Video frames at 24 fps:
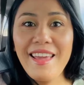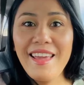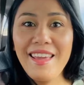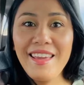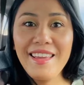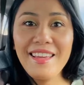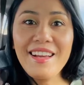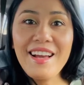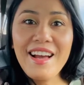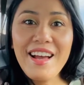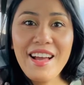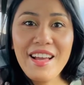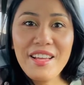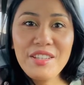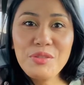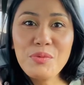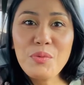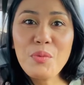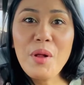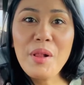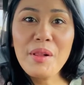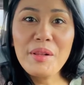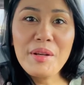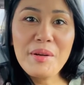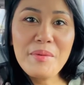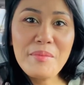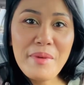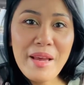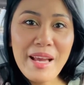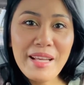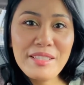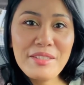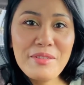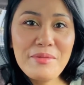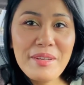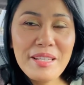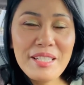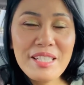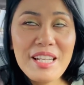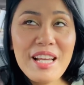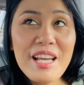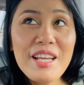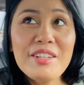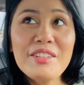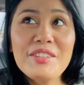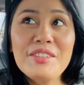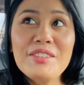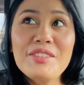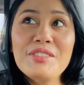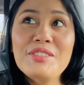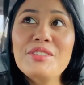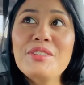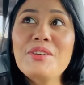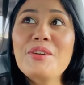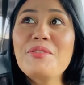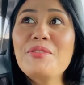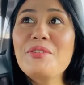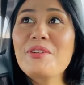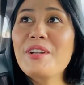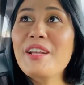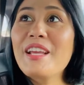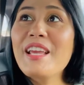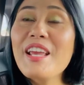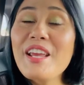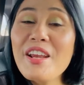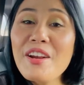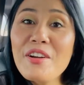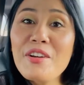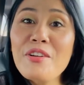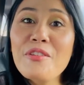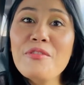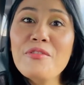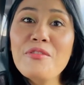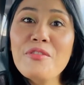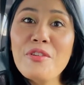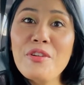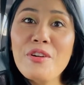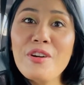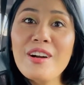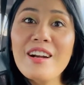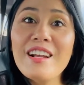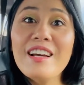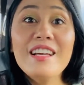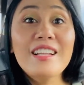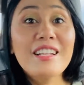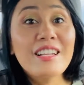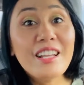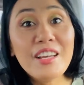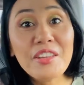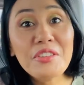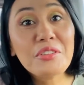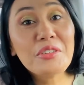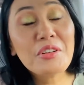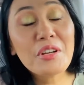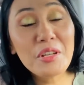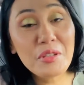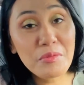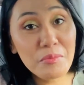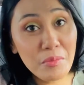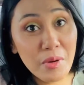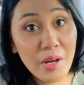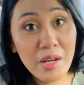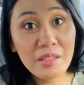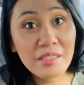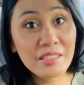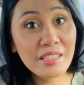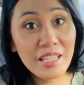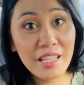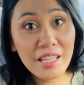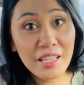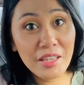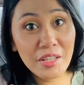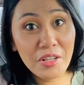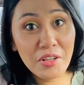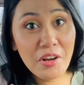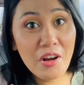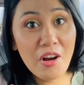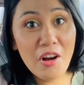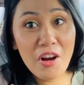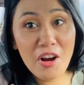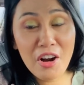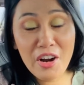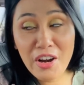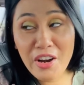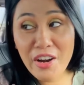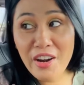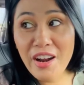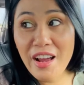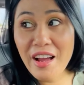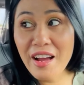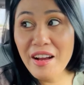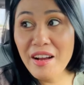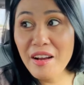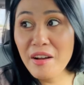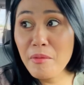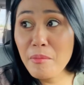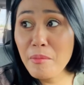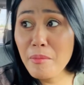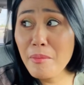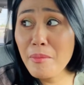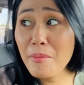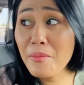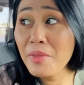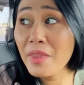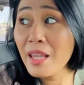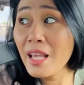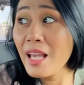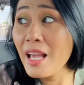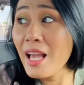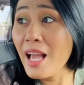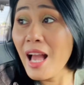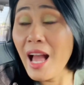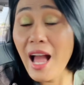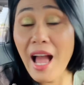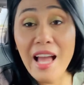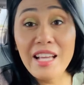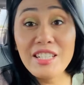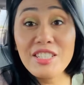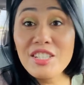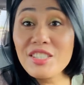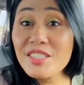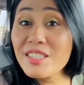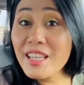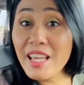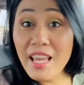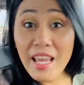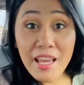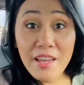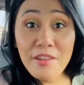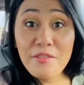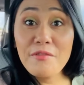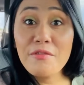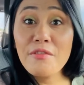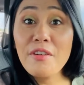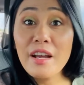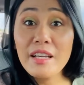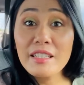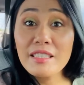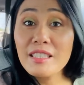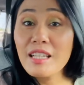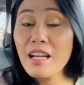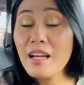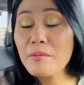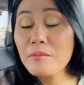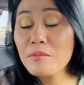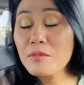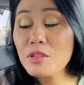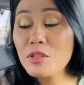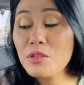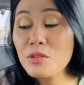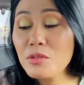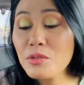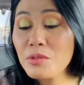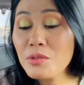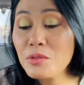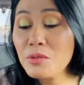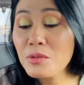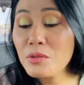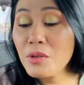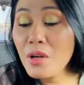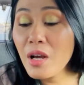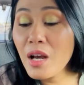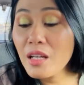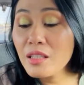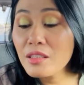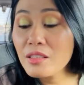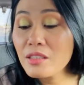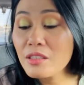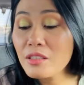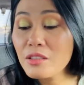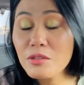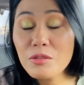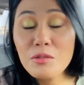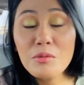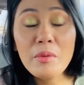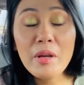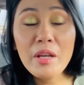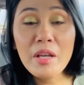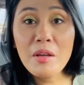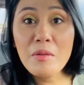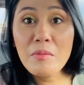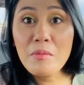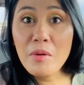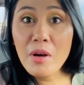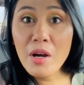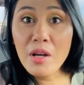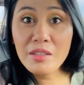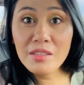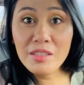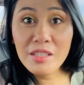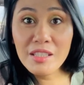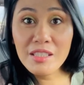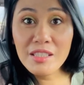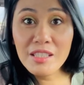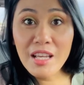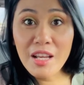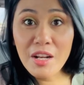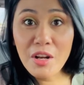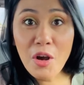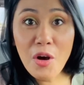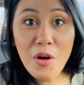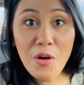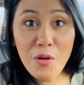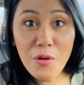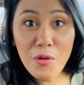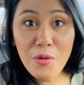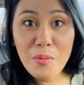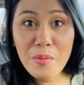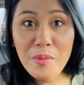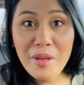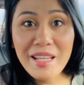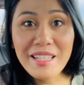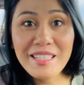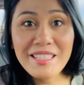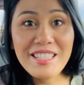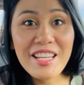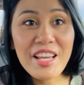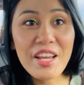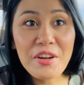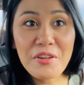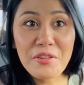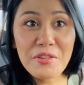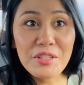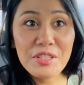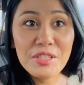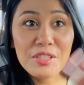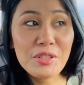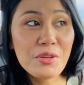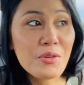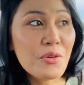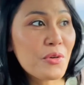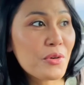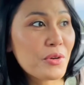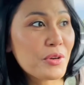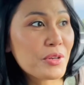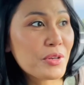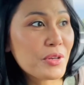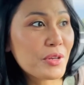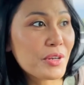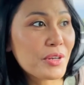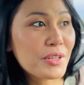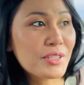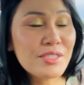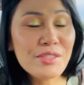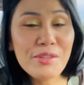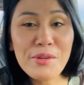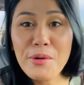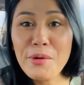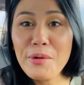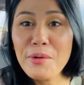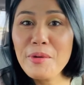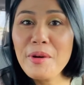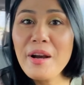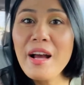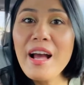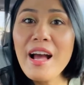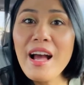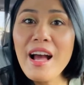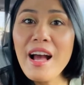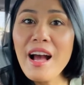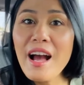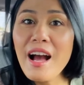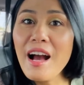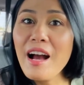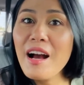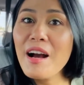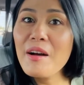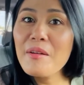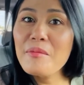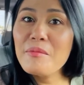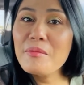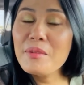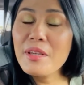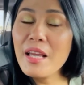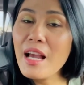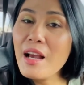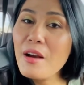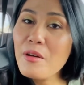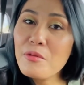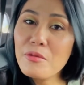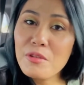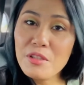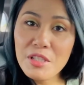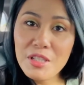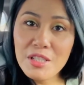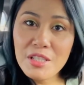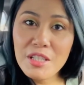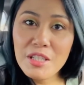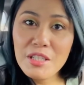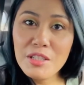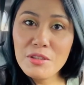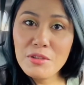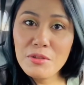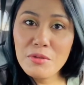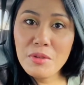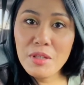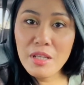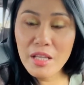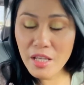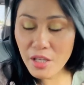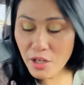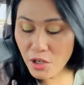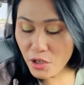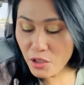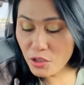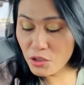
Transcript: Hey guys, welcome back to my channel. So we're here for another unboxing in the car. um I just can't find time to do my unboxings at home in Terry's corner, so um yeah, we're just gonna do it here.